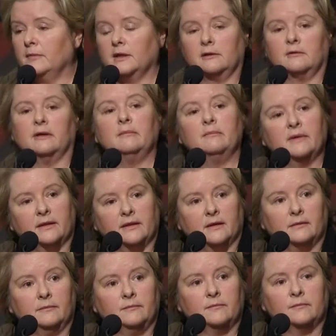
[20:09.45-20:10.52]
my
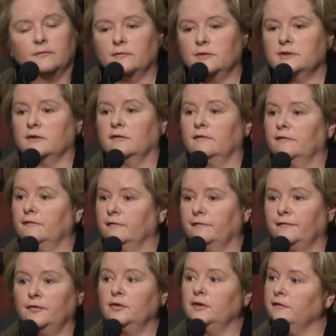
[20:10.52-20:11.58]
grandmother was a
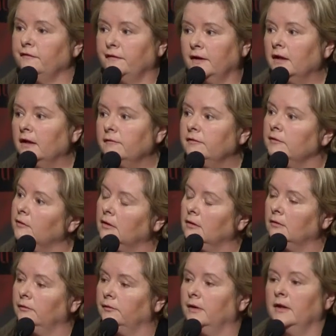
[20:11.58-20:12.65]

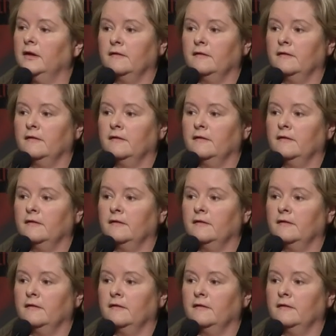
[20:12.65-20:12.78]
45-year-old